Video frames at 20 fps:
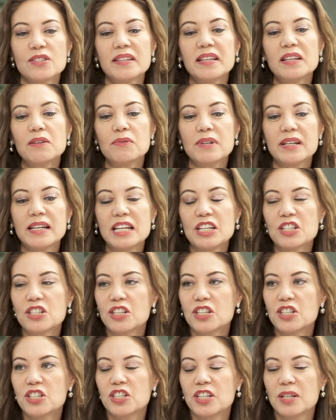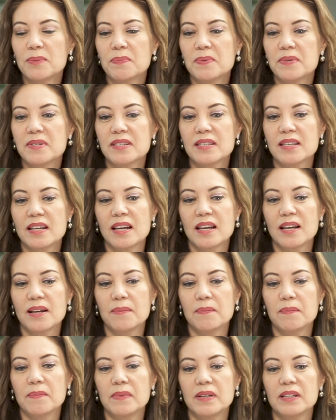I think relationships,
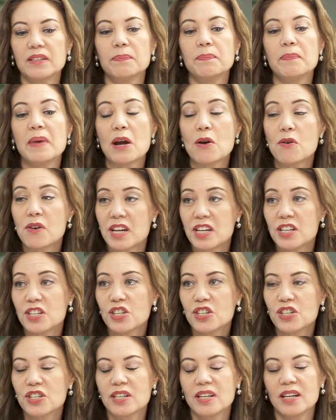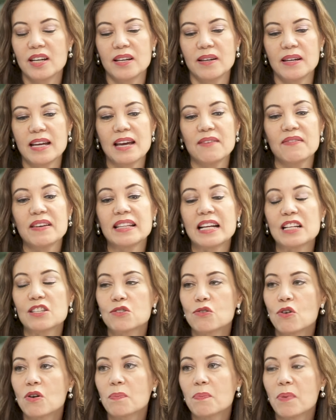marriage, having that
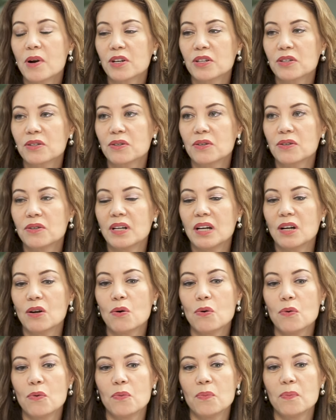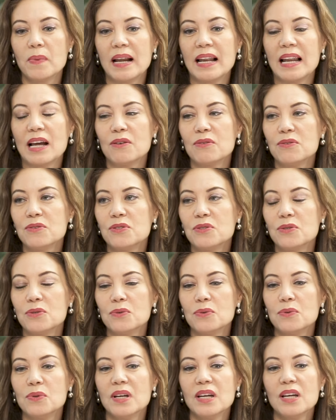strong partner at home allows
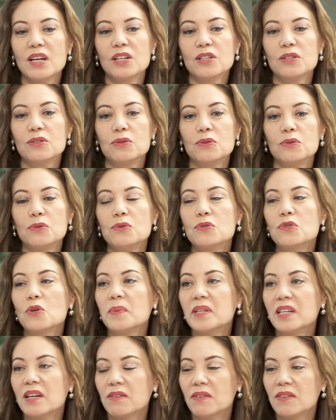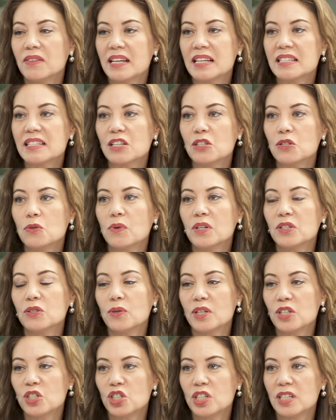you to do so many other things that you want
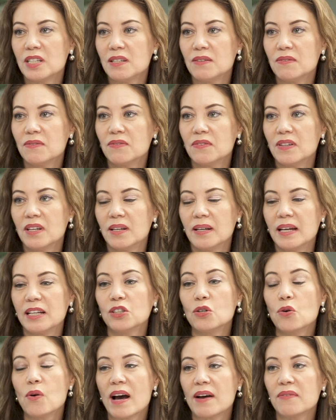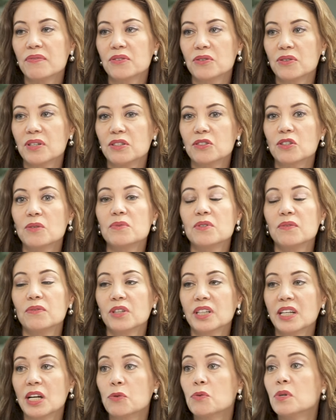to achieve and go after in terms of
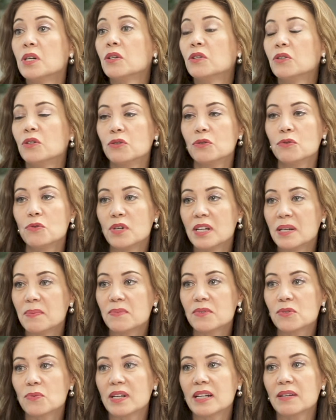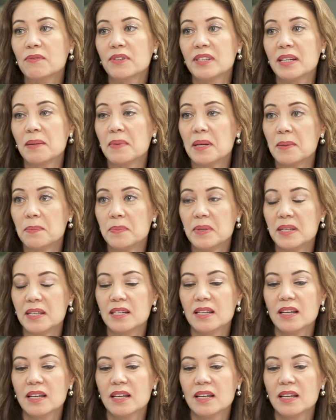your career, your dreams, whatever they may be.